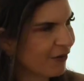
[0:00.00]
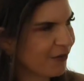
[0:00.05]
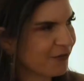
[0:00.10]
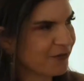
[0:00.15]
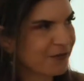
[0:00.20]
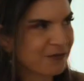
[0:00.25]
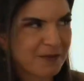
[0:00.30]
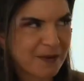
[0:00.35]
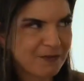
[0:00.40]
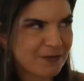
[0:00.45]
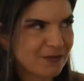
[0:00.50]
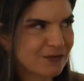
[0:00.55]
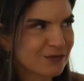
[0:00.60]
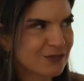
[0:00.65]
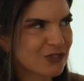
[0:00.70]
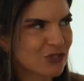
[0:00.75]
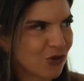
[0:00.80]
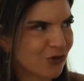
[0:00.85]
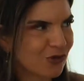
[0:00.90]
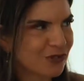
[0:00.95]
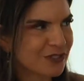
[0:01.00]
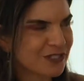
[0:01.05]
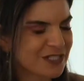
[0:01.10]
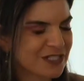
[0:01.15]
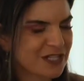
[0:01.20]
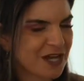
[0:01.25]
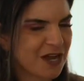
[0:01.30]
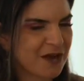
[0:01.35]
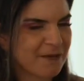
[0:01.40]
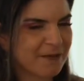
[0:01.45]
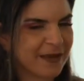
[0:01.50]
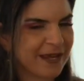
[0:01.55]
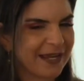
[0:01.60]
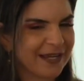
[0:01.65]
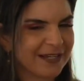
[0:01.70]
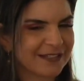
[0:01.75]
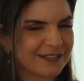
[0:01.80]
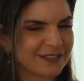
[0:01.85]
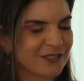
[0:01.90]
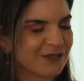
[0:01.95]
I remember it was doctors
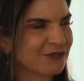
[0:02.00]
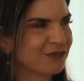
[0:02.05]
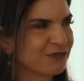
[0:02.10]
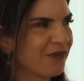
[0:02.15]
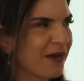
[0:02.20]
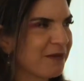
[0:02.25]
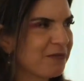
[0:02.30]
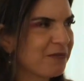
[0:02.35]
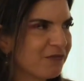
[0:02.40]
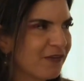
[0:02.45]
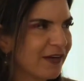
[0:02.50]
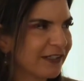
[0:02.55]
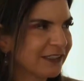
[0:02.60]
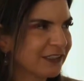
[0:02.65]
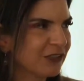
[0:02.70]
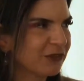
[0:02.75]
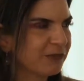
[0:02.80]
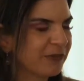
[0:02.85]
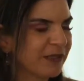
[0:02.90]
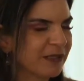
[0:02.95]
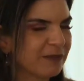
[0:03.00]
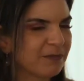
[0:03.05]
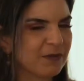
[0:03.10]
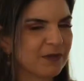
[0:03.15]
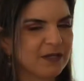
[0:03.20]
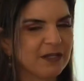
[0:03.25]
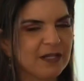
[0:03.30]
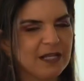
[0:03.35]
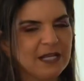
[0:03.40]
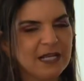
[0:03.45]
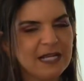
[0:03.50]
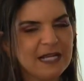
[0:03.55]
coming, so it was very professional people.